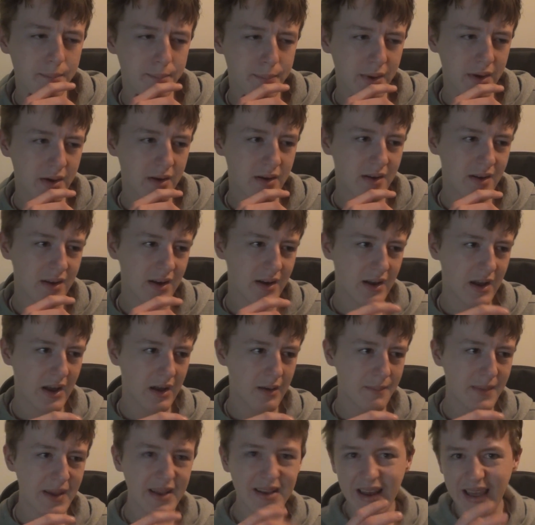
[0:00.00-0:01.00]
but
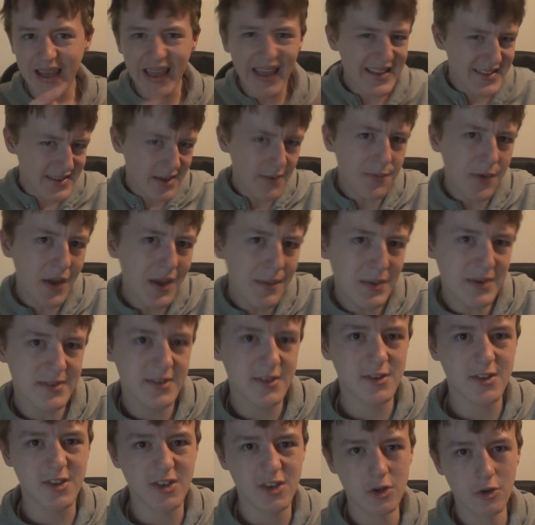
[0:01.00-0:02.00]
it's a
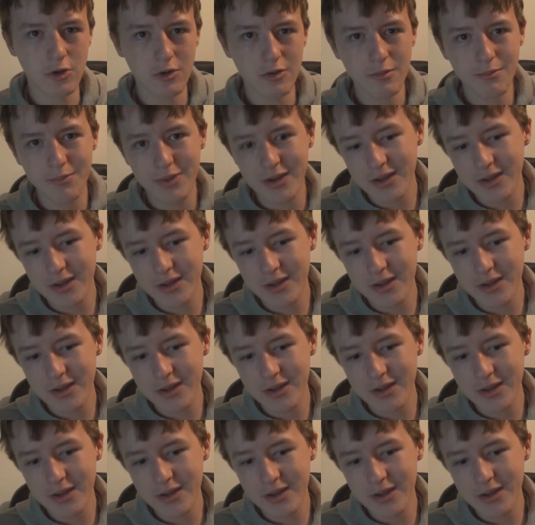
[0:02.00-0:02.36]
famous tune.